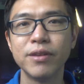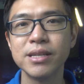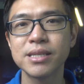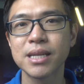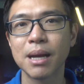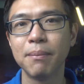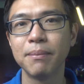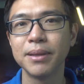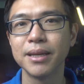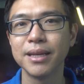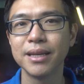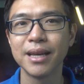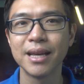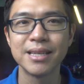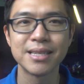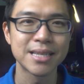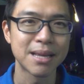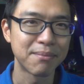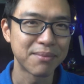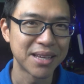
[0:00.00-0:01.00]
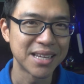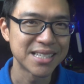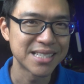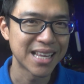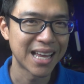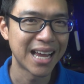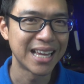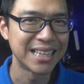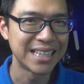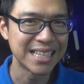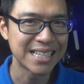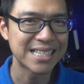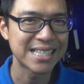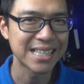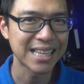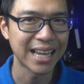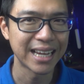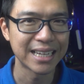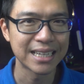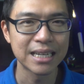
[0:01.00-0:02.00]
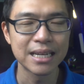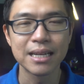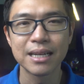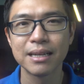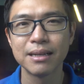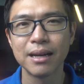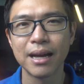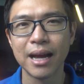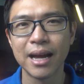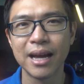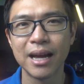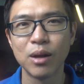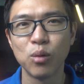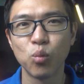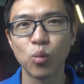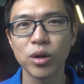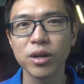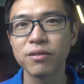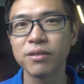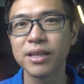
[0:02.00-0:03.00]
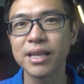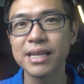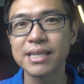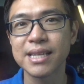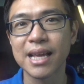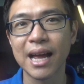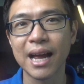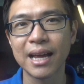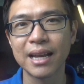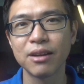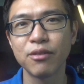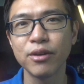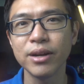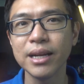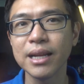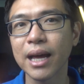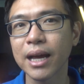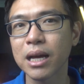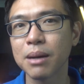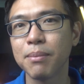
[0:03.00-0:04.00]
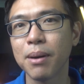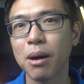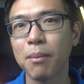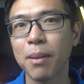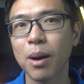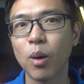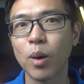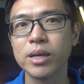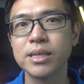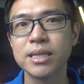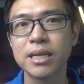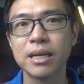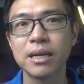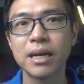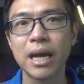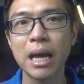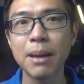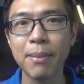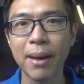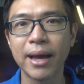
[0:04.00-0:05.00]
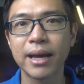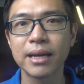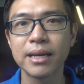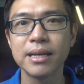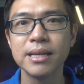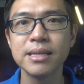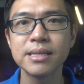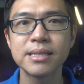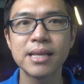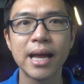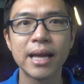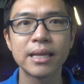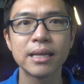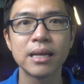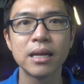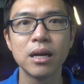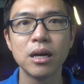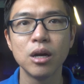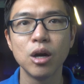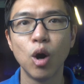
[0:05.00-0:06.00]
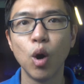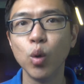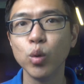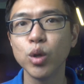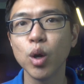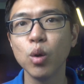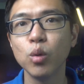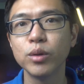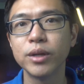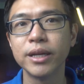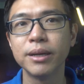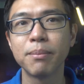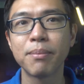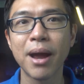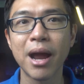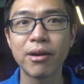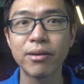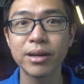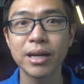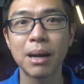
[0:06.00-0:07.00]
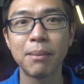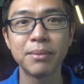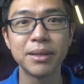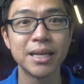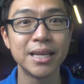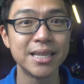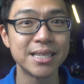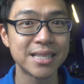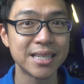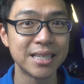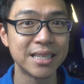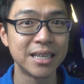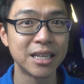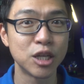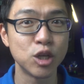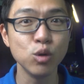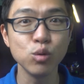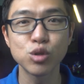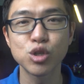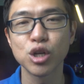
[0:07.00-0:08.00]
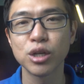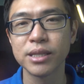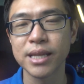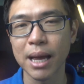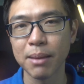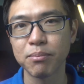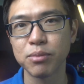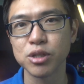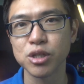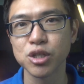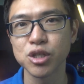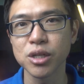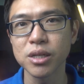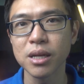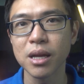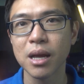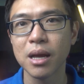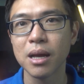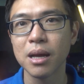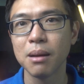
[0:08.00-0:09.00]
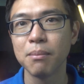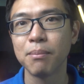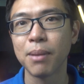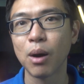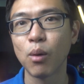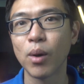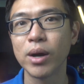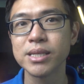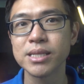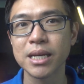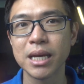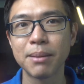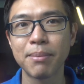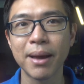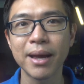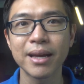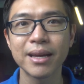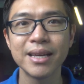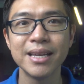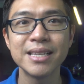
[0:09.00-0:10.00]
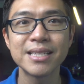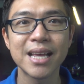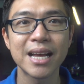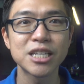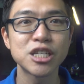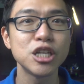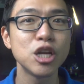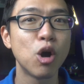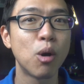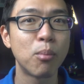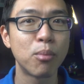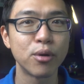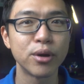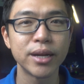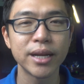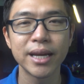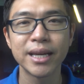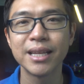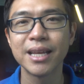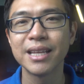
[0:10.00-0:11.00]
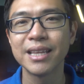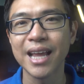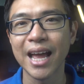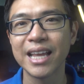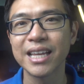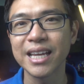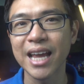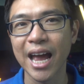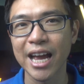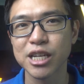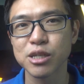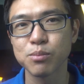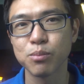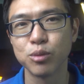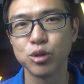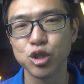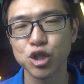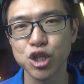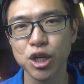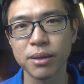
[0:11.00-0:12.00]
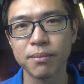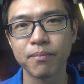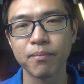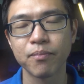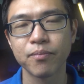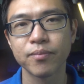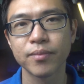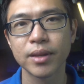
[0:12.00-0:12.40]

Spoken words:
this company and some things that I dislike. And one of the things that I really like about Budweiser APAC is that although their parent company is in a huge debt position, Budweiser APAC is actually operating in a net cash position.